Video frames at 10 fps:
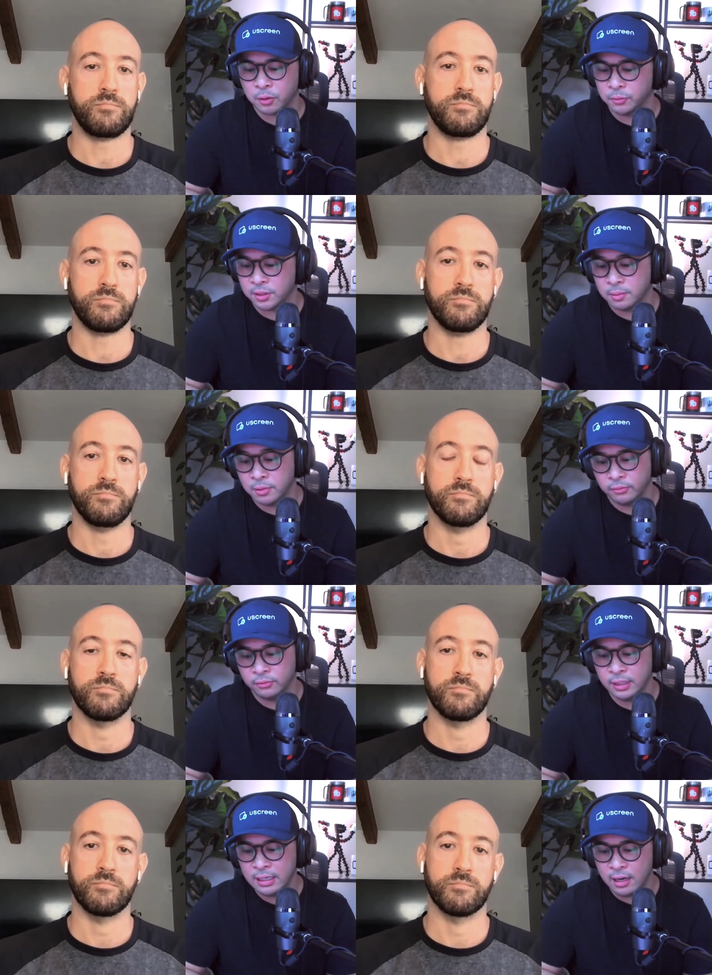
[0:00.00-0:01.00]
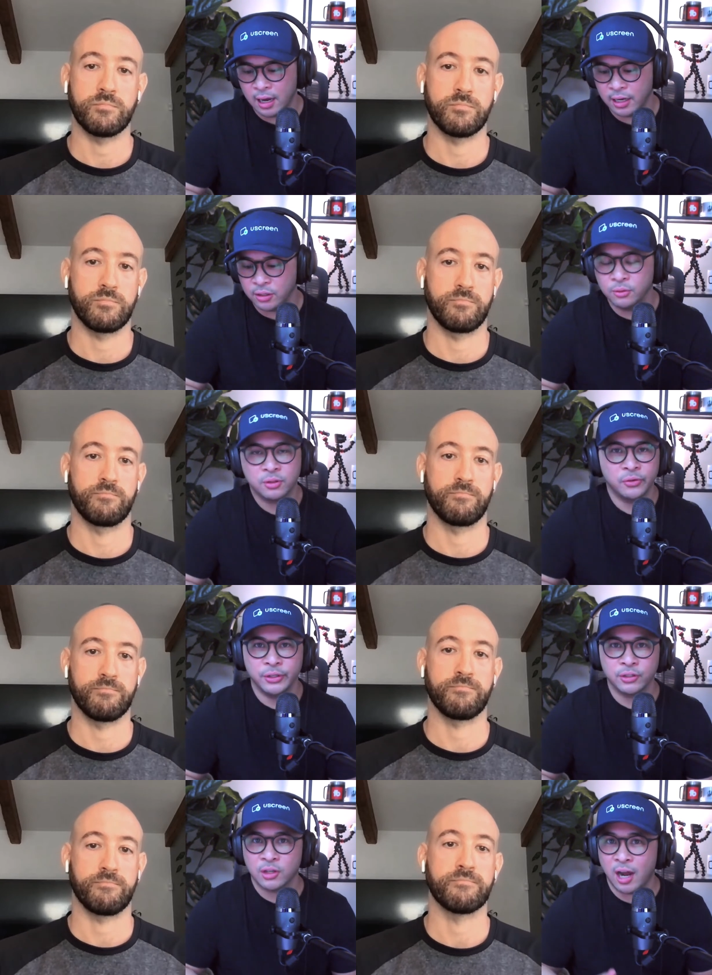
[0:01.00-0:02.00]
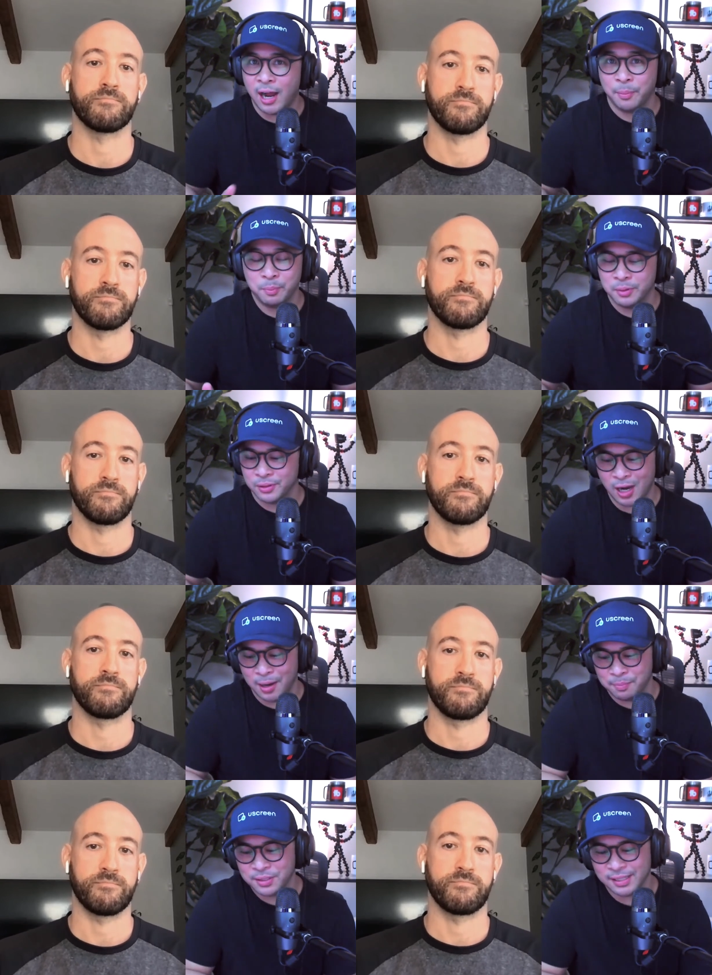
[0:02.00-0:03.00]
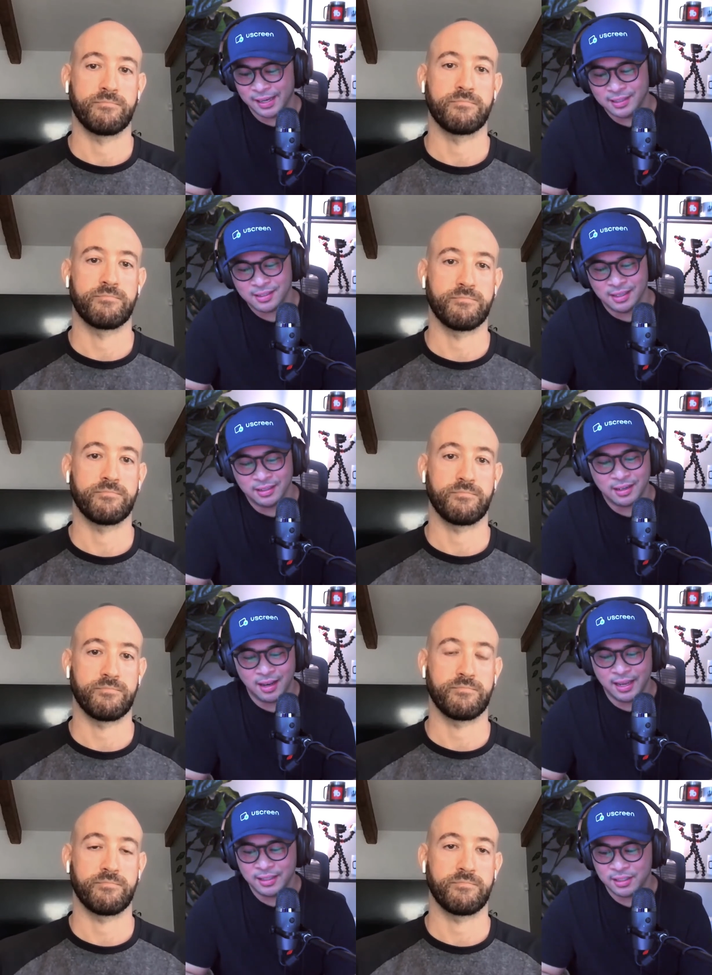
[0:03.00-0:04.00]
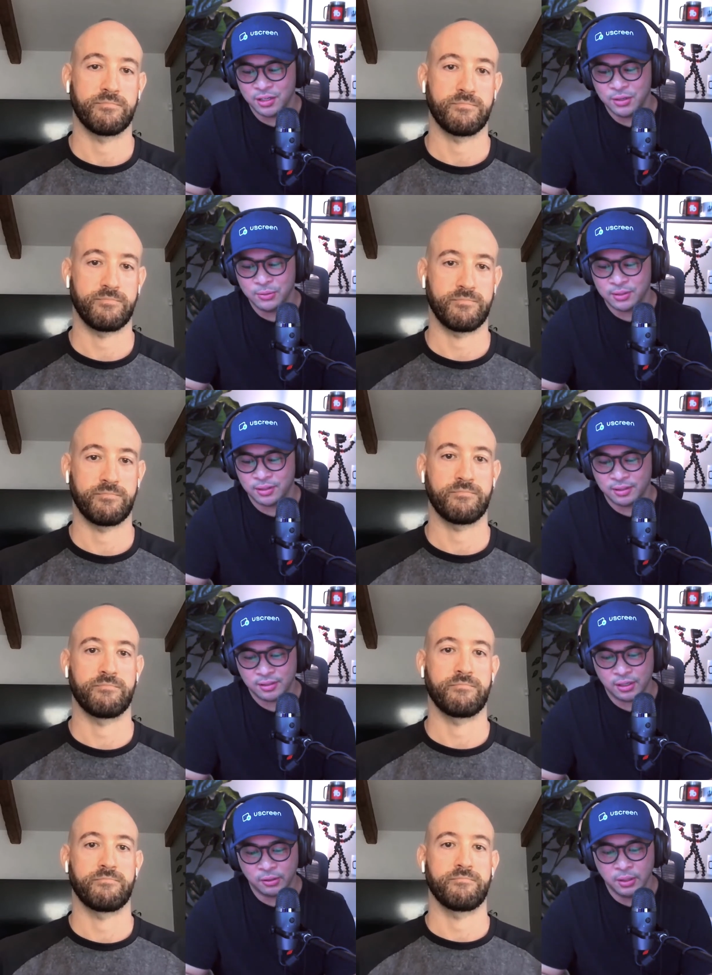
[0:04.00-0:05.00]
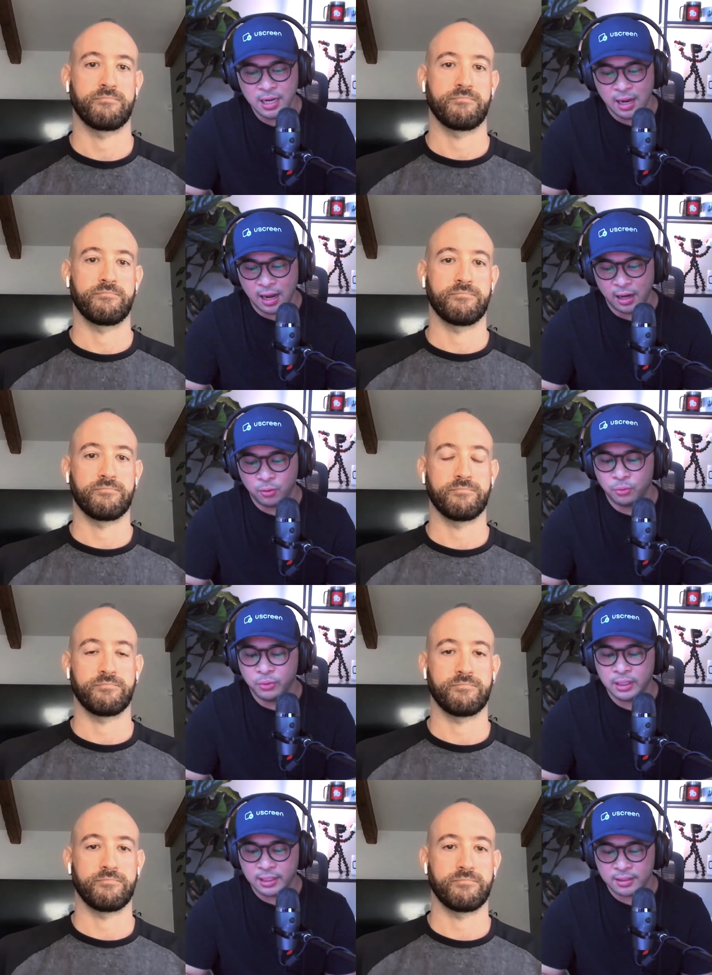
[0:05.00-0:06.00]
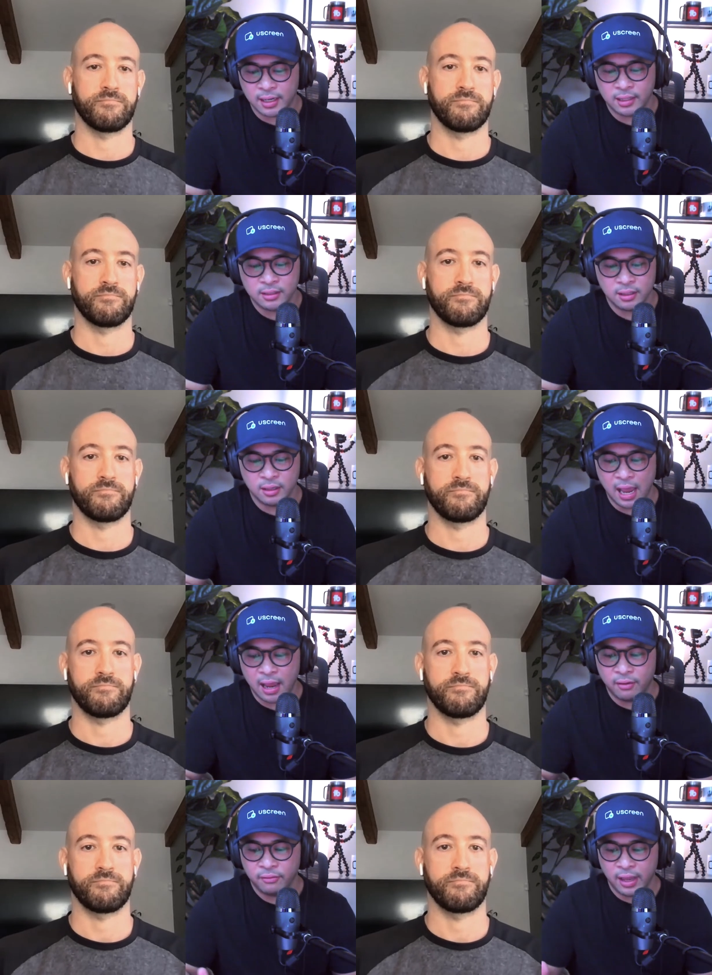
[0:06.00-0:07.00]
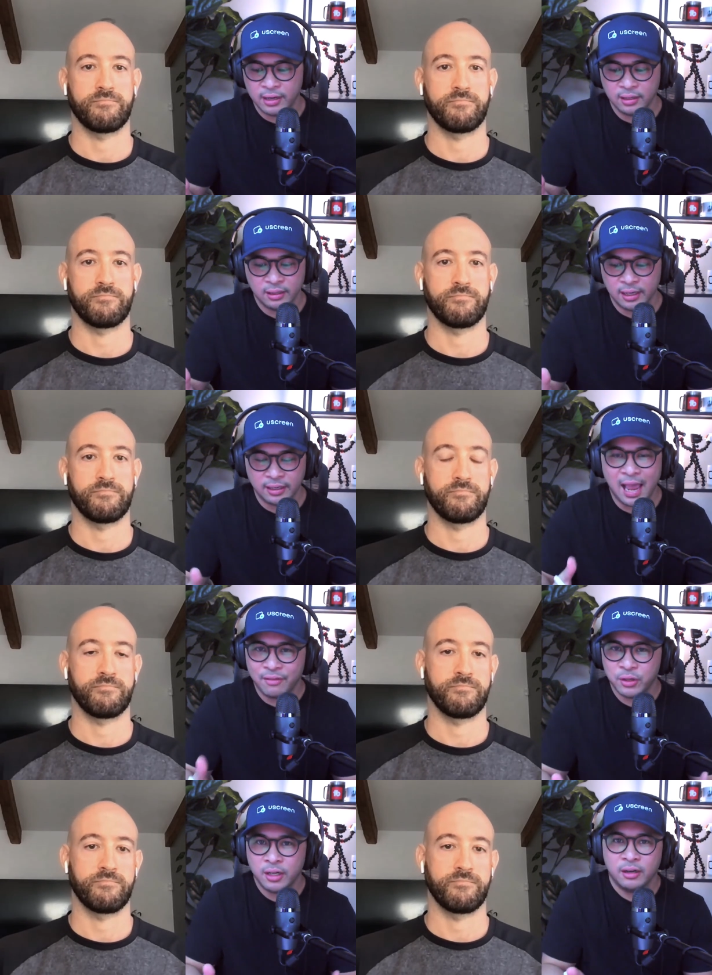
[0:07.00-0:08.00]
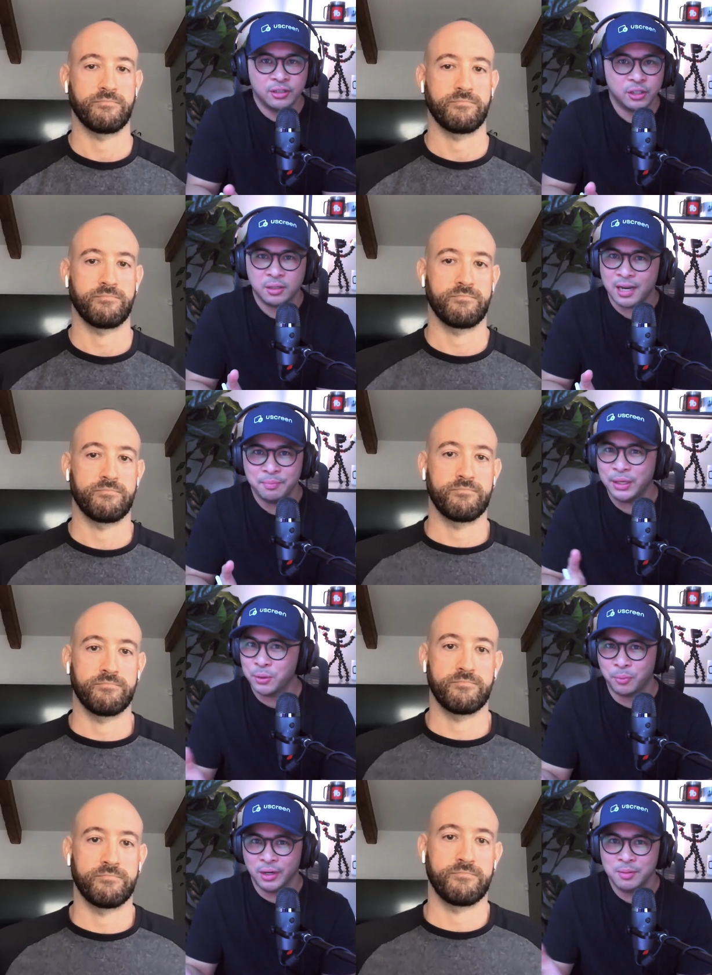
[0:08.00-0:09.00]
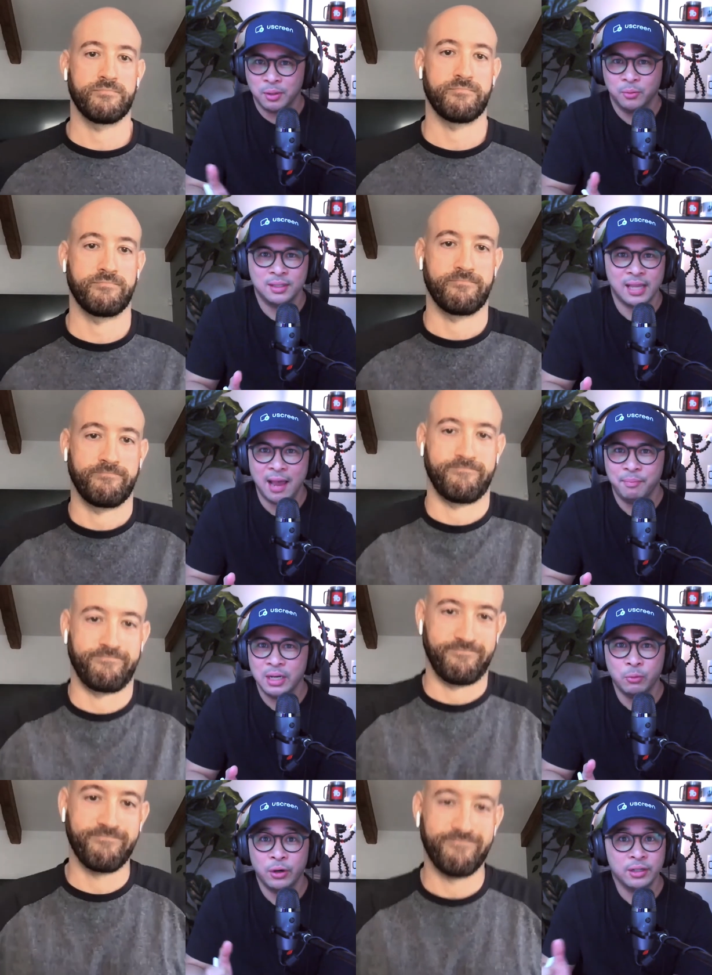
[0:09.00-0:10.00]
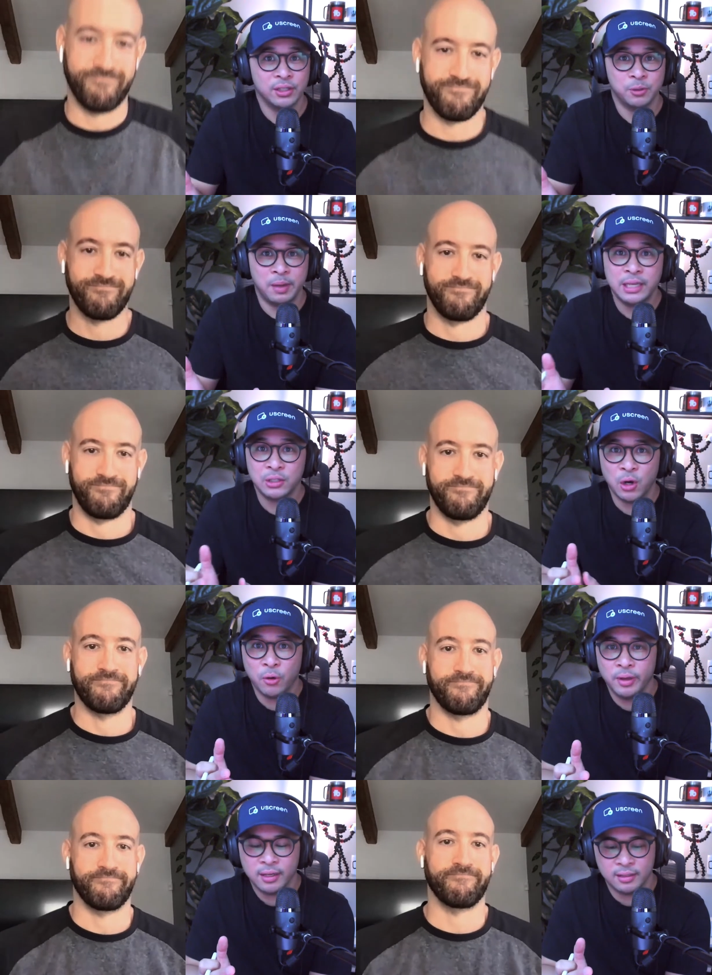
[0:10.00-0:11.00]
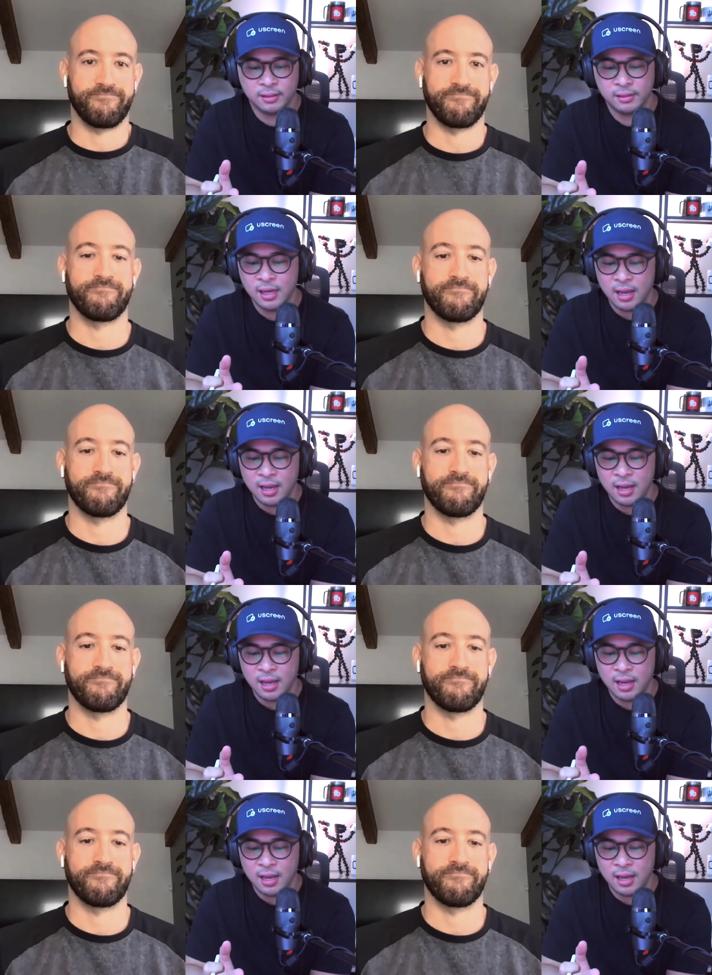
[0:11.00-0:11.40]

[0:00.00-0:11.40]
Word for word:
Speaker 1: worked with some of uh, Uscreen's top top sites and clients and users. So uh, really excited to have and like have you here and just kind of pick your brain about what's happening. Where's the space going? Because